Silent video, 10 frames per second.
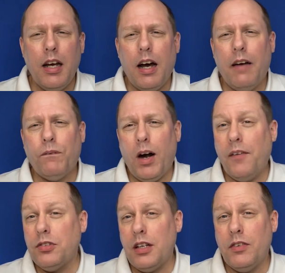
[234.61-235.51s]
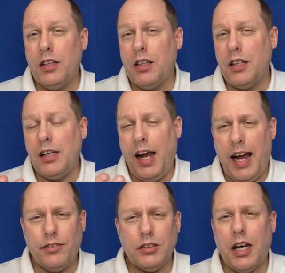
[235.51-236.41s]
uh, perhaps even the
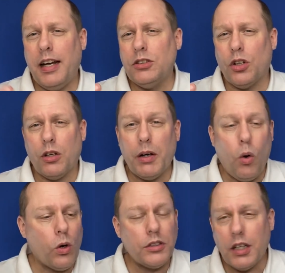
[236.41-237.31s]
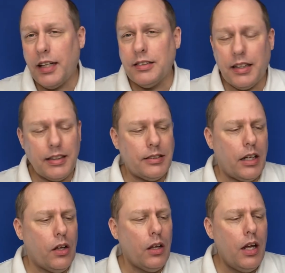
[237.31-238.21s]
half size or three quarter size that they
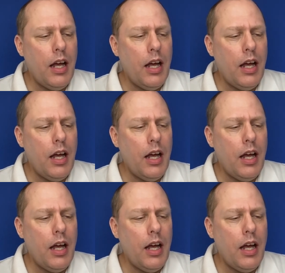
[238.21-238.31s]
sell,